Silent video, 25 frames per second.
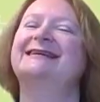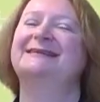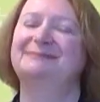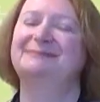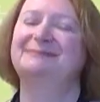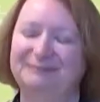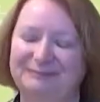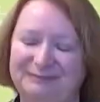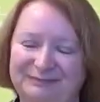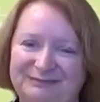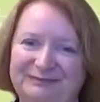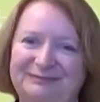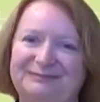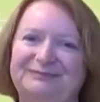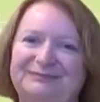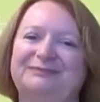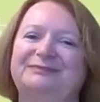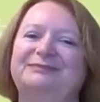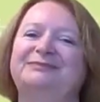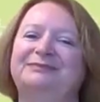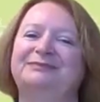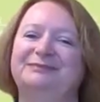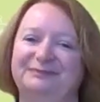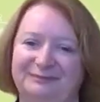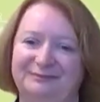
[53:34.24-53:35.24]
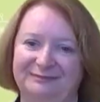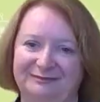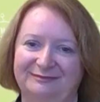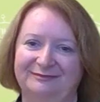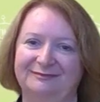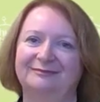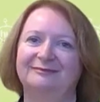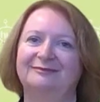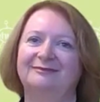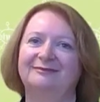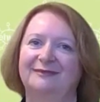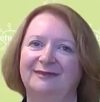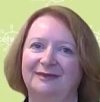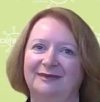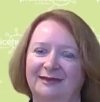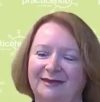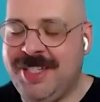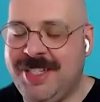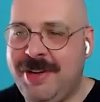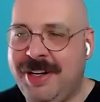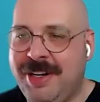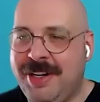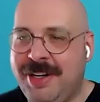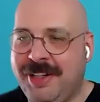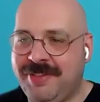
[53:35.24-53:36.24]
that heartache to do something else
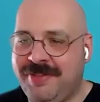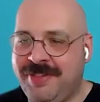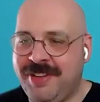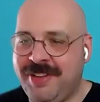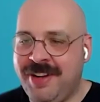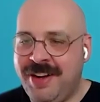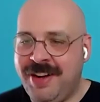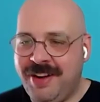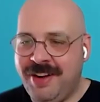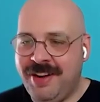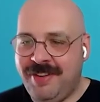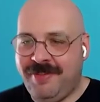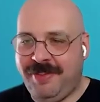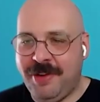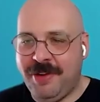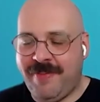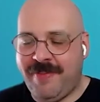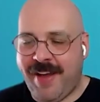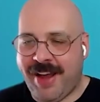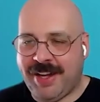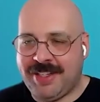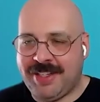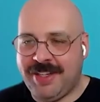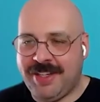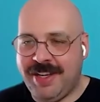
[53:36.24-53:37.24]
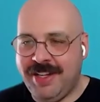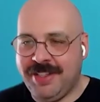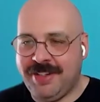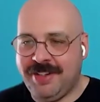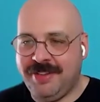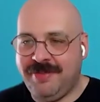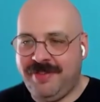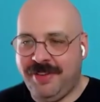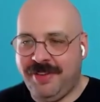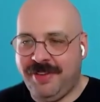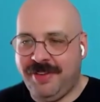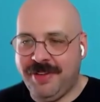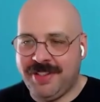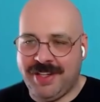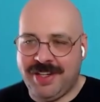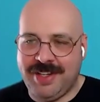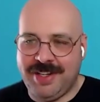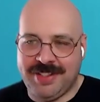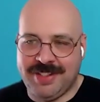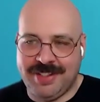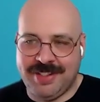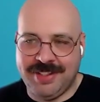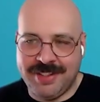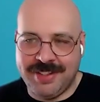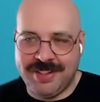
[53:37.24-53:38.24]
in the middle of flu vaccines and flu
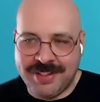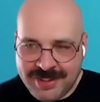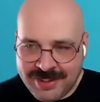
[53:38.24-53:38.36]
season.